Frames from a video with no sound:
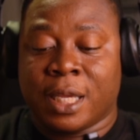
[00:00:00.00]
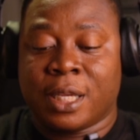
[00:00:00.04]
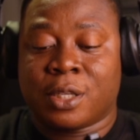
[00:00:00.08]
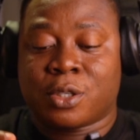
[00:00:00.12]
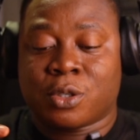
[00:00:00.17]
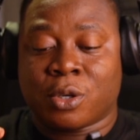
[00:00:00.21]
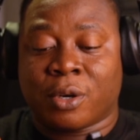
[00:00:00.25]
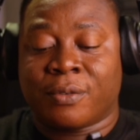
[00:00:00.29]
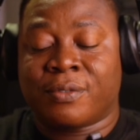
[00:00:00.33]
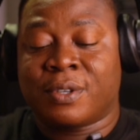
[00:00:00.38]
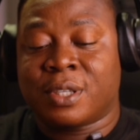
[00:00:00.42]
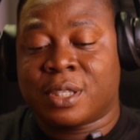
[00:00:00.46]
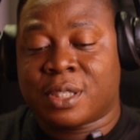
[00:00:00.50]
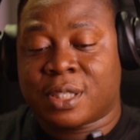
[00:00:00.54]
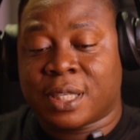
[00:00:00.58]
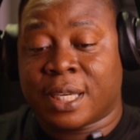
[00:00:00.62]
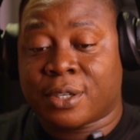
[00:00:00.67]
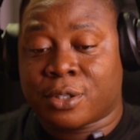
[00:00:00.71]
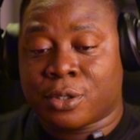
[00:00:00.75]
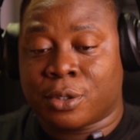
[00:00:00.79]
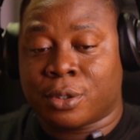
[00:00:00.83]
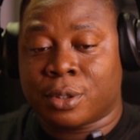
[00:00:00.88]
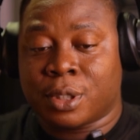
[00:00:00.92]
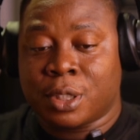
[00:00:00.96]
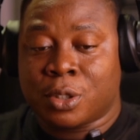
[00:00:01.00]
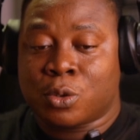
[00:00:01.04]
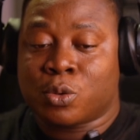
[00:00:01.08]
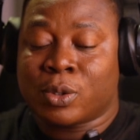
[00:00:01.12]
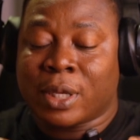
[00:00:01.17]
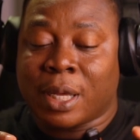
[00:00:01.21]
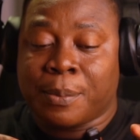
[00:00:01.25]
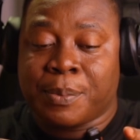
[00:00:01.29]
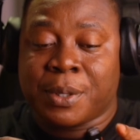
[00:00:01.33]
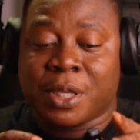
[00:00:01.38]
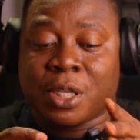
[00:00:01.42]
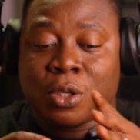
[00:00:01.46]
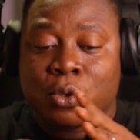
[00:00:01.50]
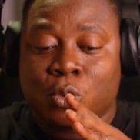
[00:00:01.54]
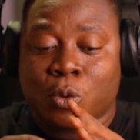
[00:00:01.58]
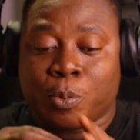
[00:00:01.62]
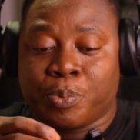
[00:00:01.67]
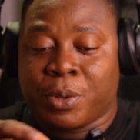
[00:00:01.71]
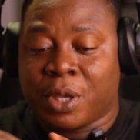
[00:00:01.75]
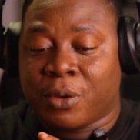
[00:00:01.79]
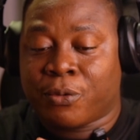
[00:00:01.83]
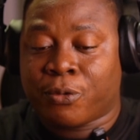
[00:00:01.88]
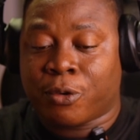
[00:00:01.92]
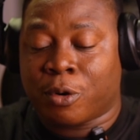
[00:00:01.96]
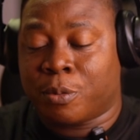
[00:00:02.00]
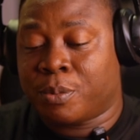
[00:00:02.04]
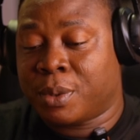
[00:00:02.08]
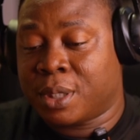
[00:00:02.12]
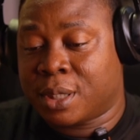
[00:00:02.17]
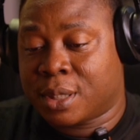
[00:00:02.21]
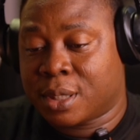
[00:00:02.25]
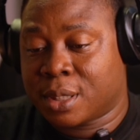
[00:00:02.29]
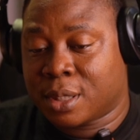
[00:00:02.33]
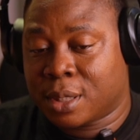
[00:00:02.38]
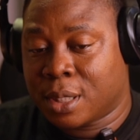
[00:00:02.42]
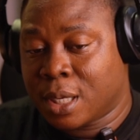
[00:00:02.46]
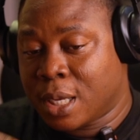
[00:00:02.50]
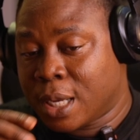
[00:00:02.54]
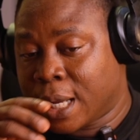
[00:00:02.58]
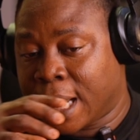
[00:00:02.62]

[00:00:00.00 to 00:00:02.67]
each of the section, it will now begin to pick from it